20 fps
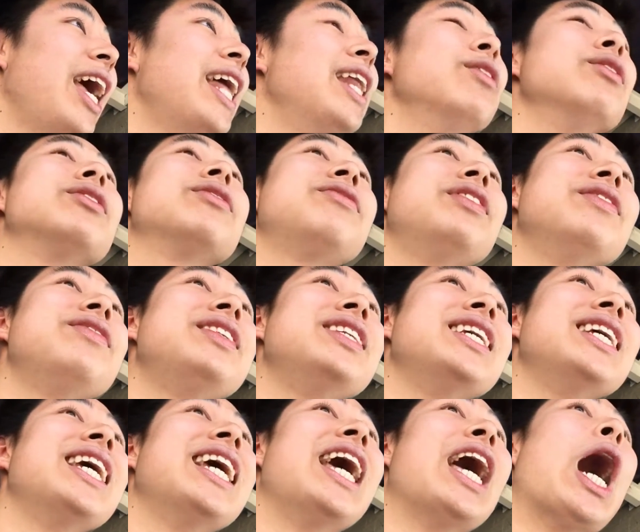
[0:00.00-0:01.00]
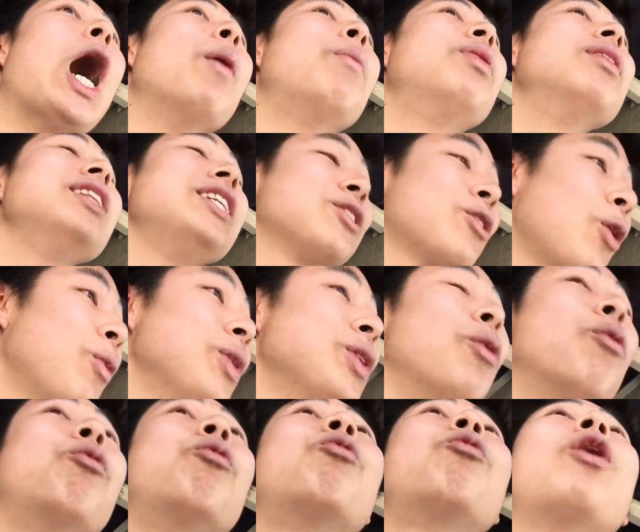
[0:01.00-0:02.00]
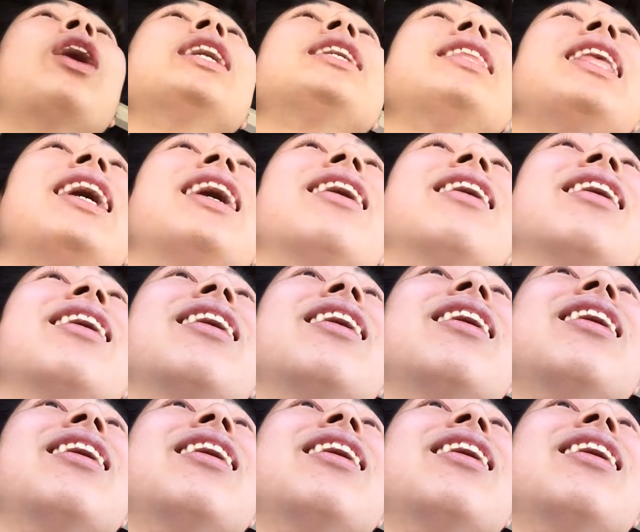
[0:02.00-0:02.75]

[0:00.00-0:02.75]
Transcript: and it was 50. A police car was right there.